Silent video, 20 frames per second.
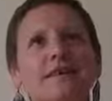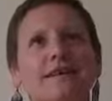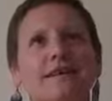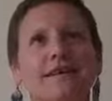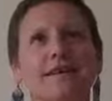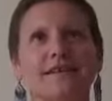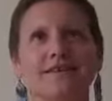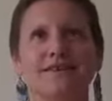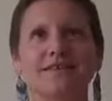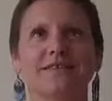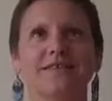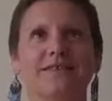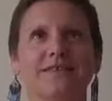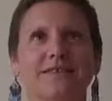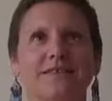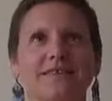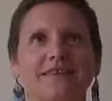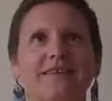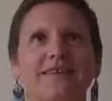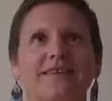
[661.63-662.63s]
Is there?
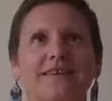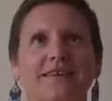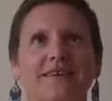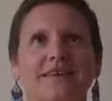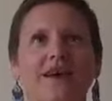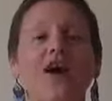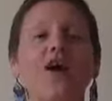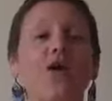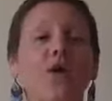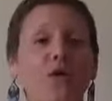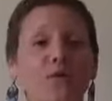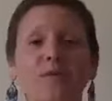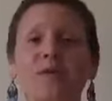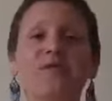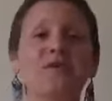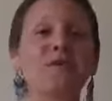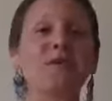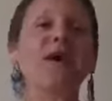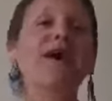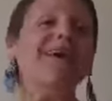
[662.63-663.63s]
Oh, if
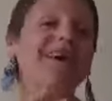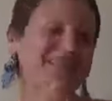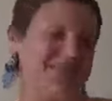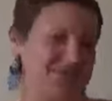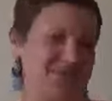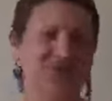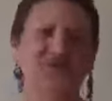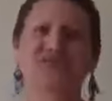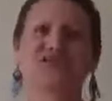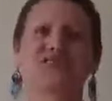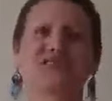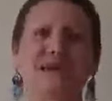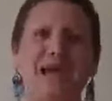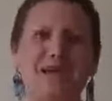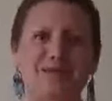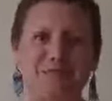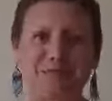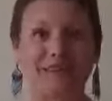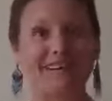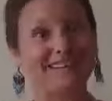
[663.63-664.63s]
you want, you can just
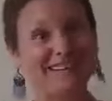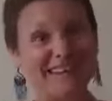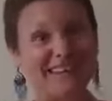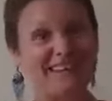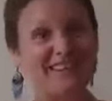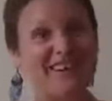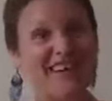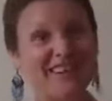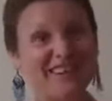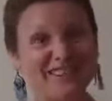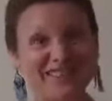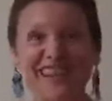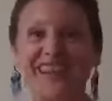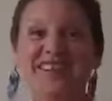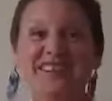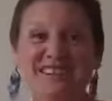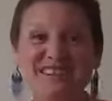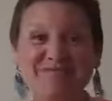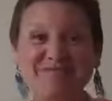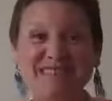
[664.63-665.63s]
type it. Technology. I
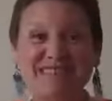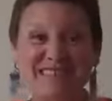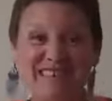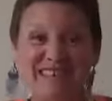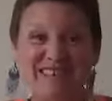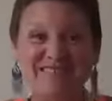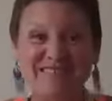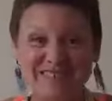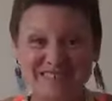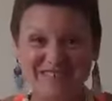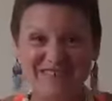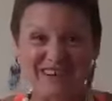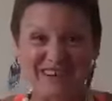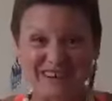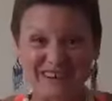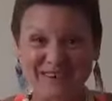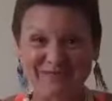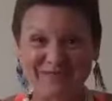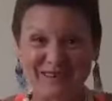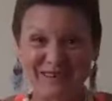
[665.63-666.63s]
used to be a television
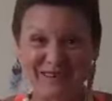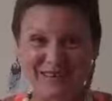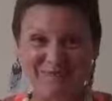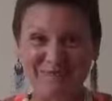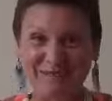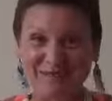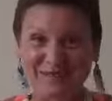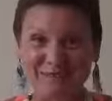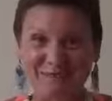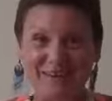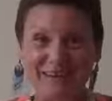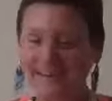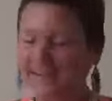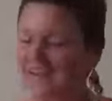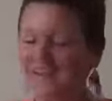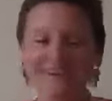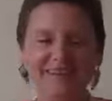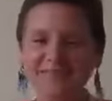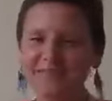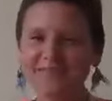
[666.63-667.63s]
director and work in multimedia,
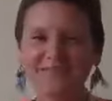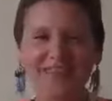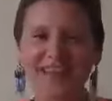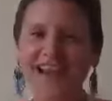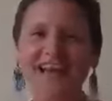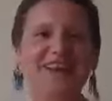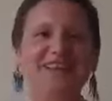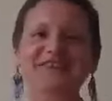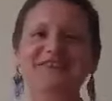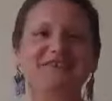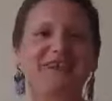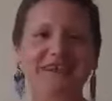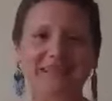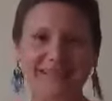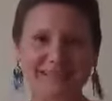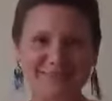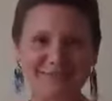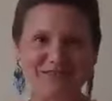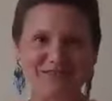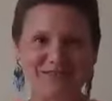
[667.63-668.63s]
and I don't know
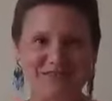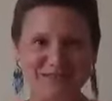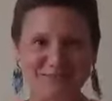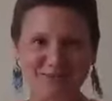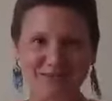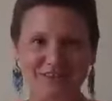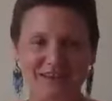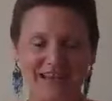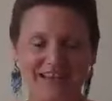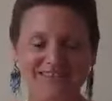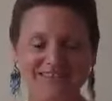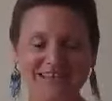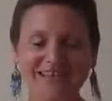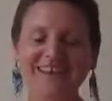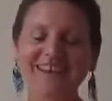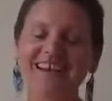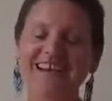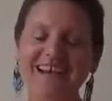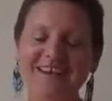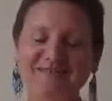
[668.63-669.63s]
anything about Facebook Lives.
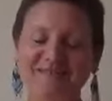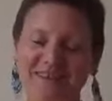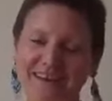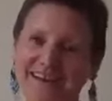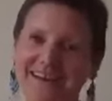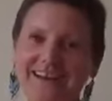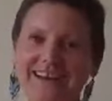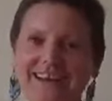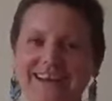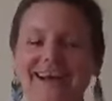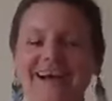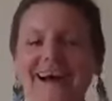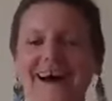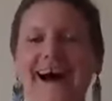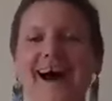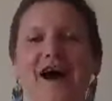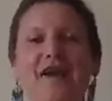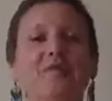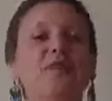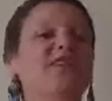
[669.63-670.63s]
Kind of funny.
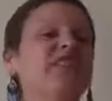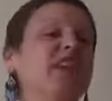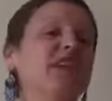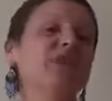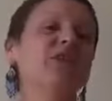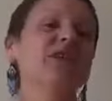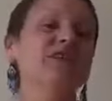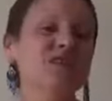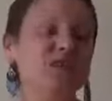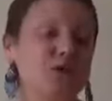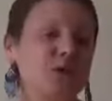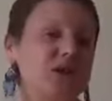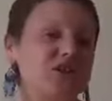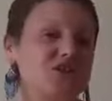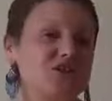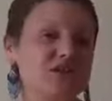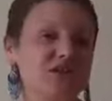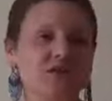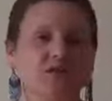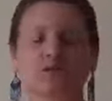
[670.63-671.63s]
But if anyone has any
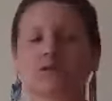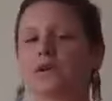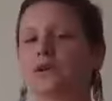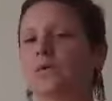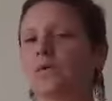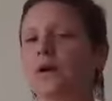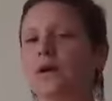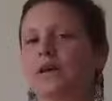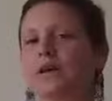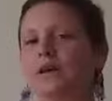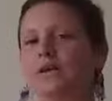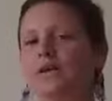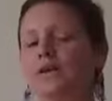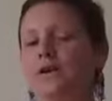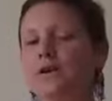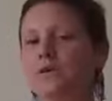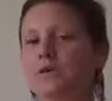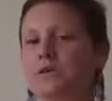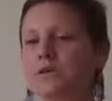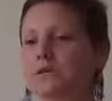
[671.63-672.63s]
questions, or you want to, you
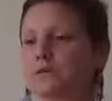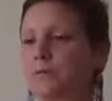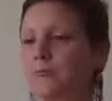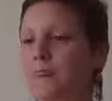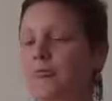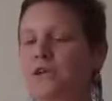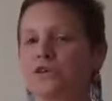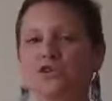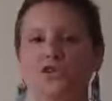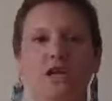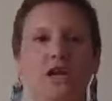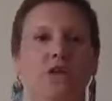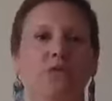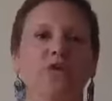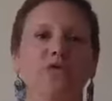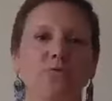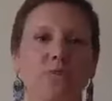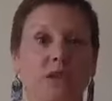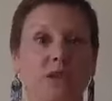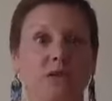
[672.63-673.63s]
know, just share
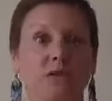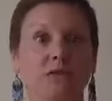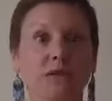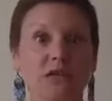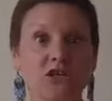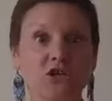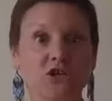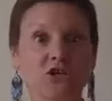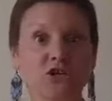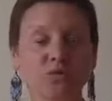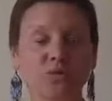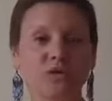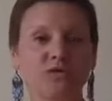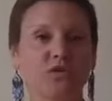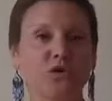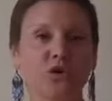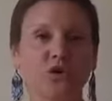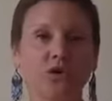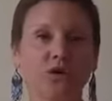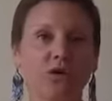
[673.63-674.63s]
with me your relationship with
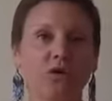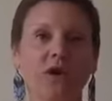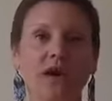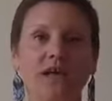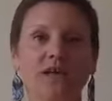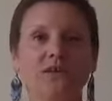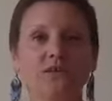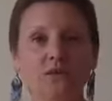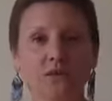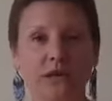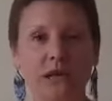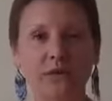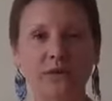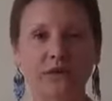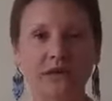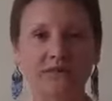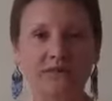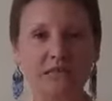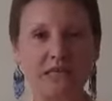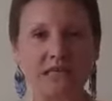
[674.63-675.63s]
food, you can go ahead and do that. I would
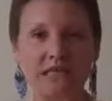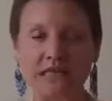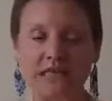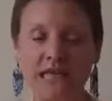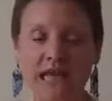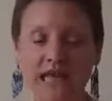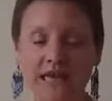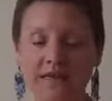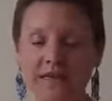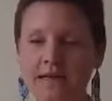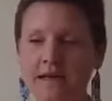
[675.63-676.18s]
love to see that.